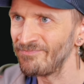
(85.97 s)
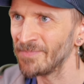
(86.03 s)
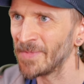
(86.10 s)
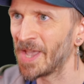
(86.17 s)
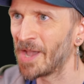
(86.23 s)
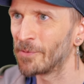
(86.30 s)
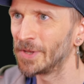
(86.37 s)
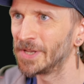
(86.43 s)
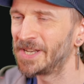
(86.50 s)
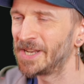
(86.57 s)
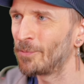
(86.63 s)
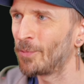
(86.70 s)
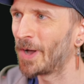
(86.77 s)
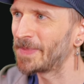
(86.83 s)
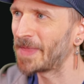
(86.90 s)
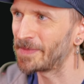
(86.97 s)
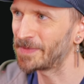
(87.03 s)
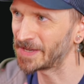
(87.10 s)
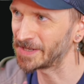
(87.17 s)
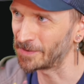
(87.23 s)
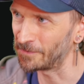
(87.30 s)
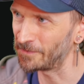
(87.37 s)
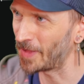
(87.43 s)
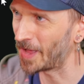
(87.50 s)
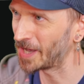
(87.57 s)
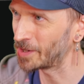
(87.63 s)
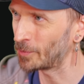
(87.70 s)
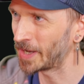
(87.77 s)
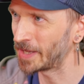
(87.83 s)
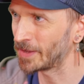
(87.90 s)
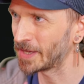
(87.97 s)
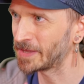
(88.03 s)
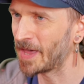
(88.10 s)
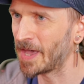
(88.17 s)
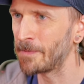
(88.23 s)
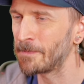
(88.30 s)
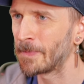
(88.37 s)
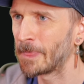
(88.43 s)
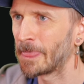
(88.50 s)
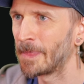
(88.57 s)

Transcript: I really didn't want that thing to fly away like that.